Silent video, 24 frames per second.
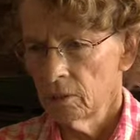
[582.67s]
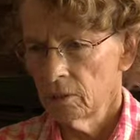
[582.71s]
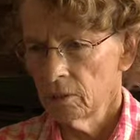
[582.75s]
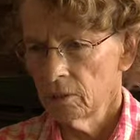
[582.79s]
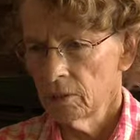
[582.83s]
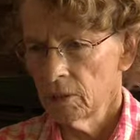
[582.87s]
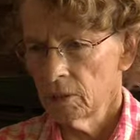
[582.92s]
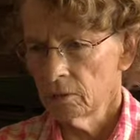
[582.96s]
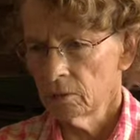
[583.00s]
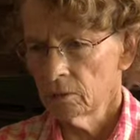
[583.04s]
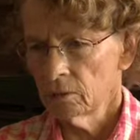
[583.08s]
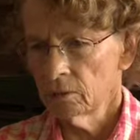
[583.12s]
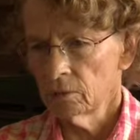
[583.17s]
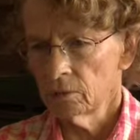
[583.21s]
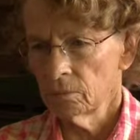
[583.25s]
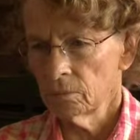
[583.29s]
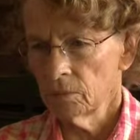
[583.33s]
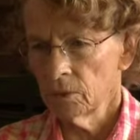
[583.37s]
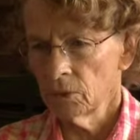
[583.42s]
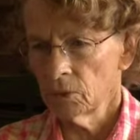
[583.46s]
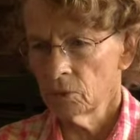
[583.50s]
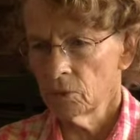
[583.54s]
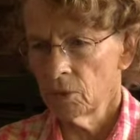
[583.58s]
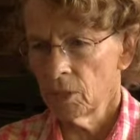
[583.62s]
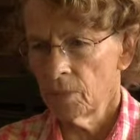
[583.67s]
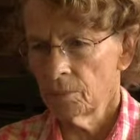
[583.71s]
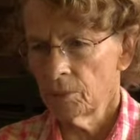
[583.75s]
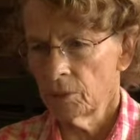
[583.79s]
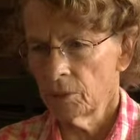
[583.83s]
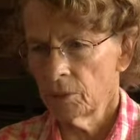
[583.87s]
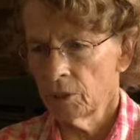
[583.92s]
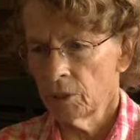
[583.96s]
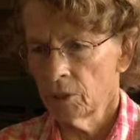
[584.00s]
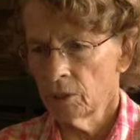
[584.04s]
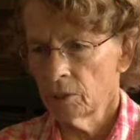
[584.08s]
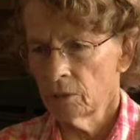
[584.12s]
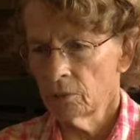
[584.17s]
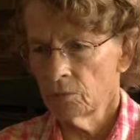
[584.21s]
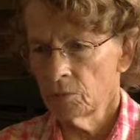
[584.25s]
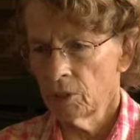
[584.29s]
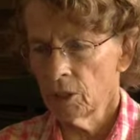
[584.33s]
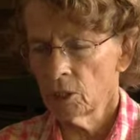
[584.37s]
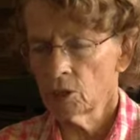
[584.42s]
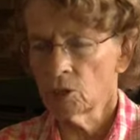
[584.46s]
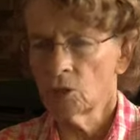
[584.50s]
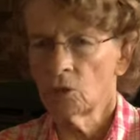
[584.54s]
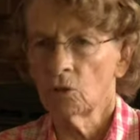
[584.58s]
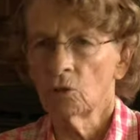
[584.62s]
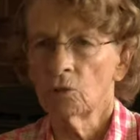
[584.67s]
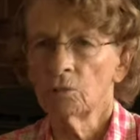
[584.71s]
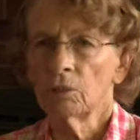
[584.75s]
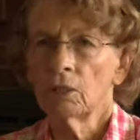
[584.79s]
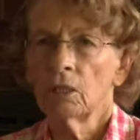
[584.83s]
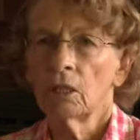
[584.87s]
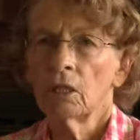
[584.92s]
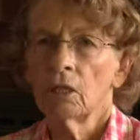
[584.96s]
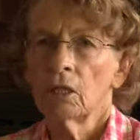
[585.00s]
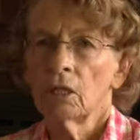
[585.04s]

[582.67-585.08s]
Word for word: and that put Grandpa in the rest home.